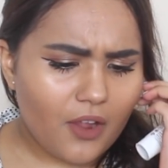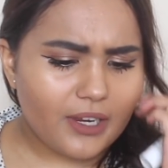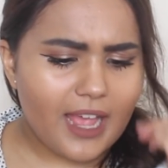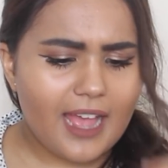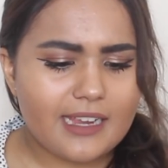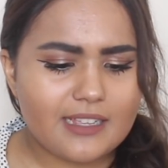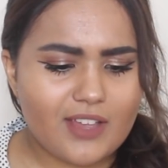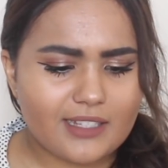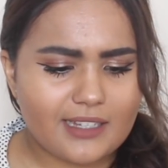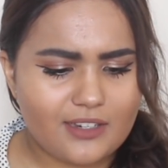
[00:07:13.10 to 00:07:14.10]
Okay,
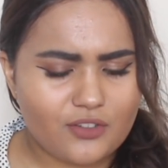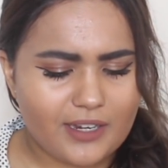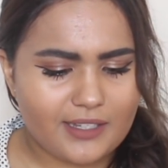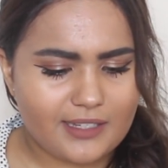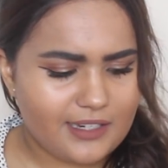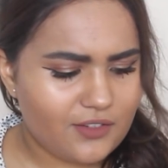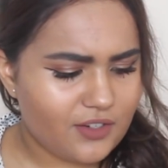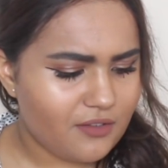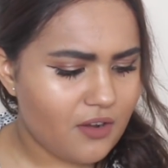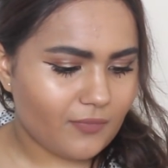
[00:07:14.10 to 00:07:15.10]
that's interesting
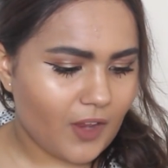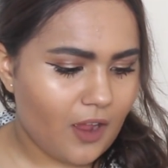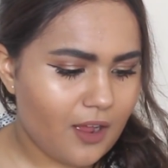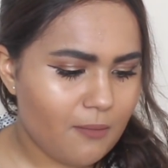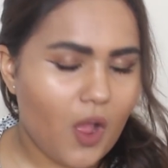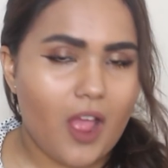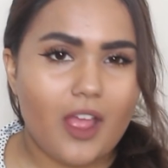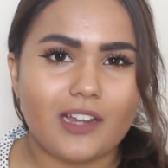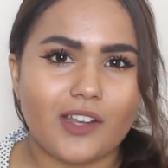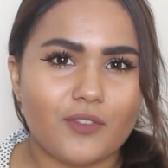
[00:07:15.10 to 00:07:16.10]
to know.
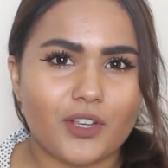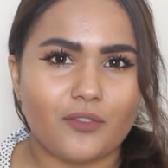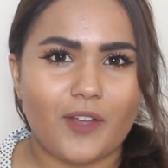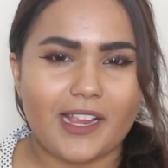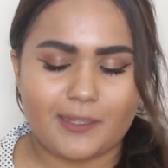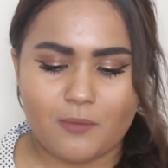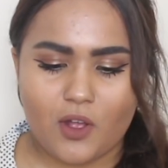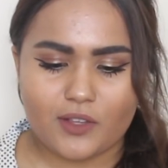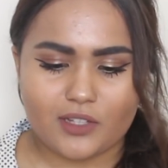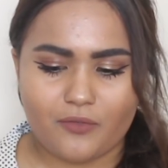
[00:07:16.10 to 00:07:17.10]
I love a good face
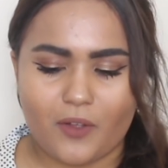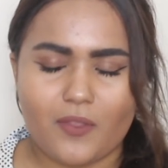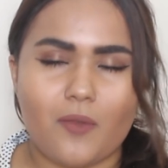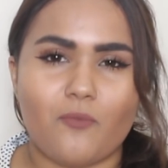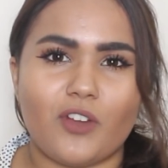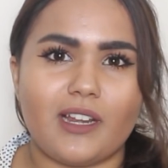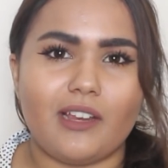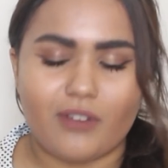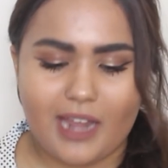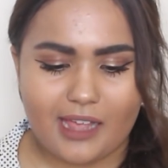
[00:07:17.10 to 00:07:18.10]
mask. I find them
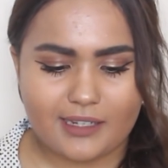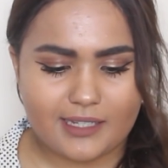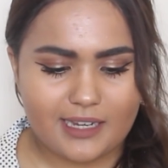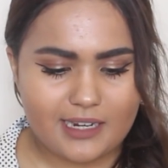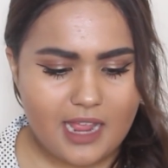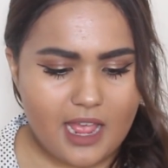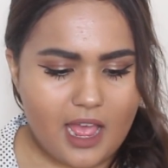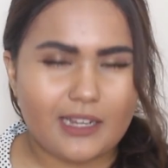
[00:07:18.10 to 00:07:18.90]
really relaxing.